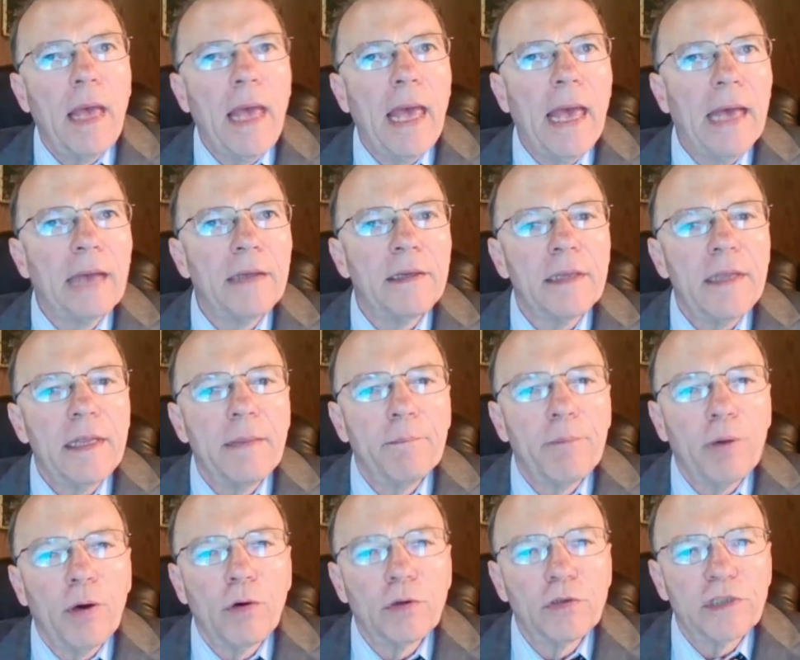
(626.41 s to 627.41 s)
and
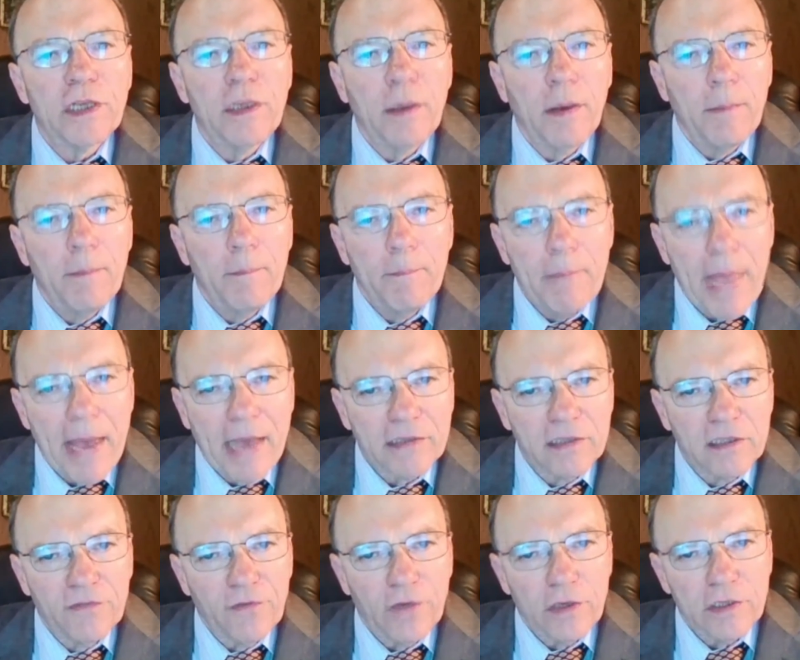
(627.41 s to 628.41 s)
imposing
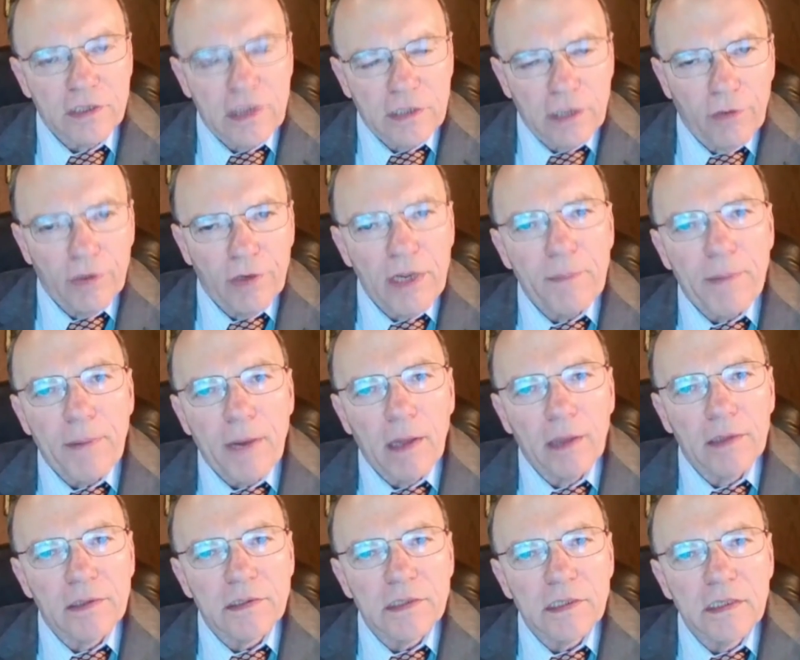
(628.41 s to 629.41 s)
massive austerity
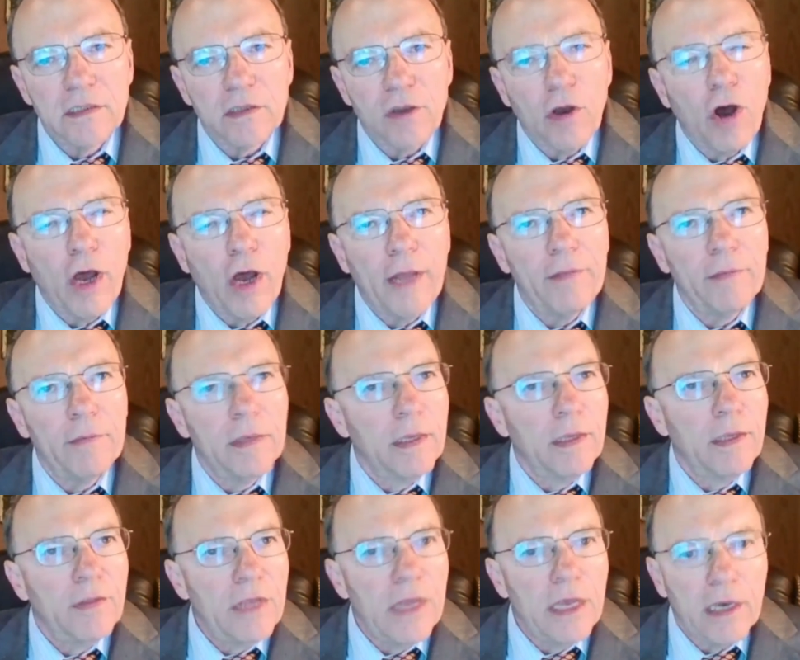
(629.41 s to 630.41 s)
policies on
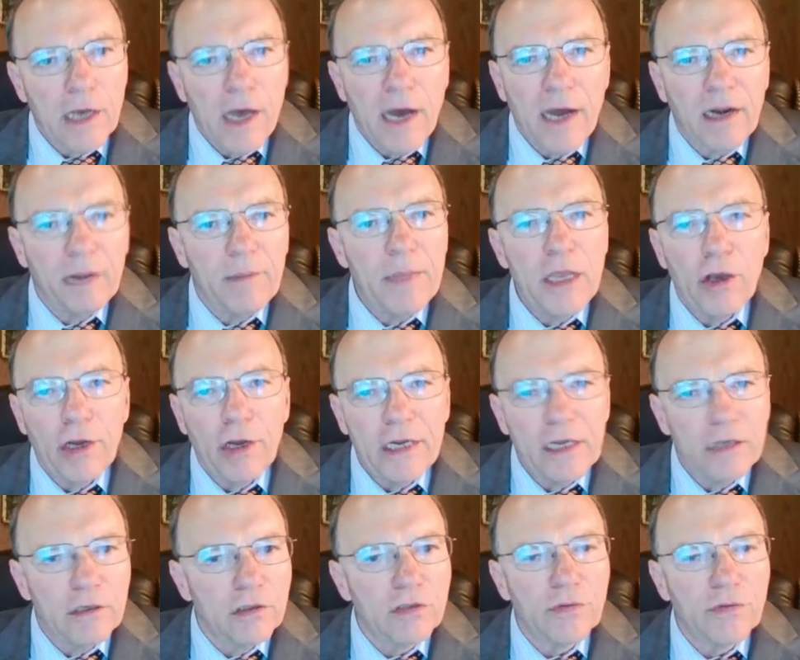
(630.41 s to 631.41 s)
the economy, on
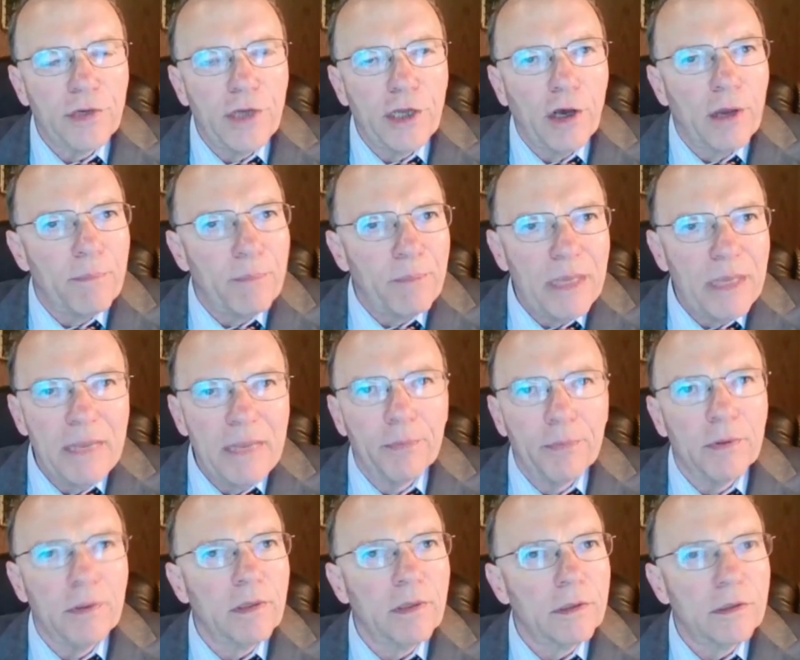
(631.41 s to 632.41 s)
industry, on
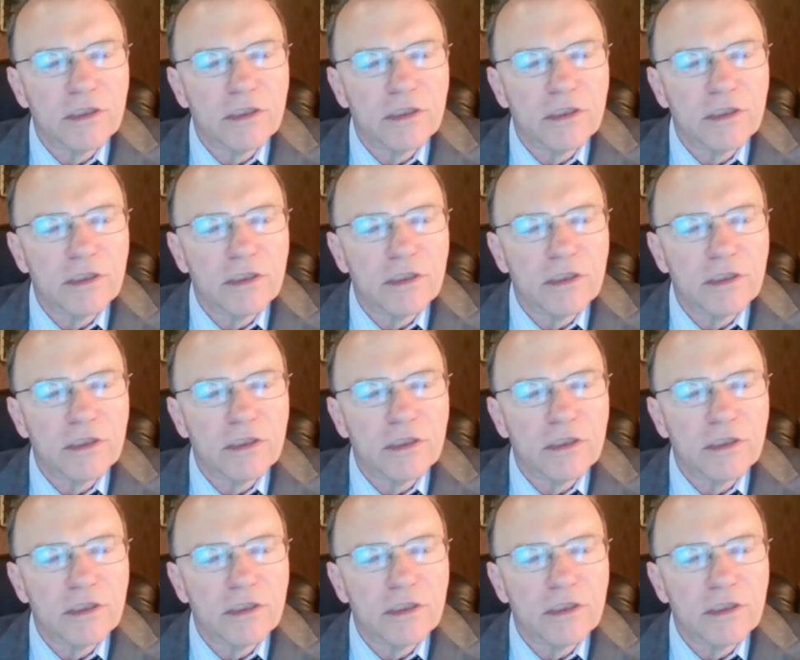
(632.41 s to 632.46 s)
people,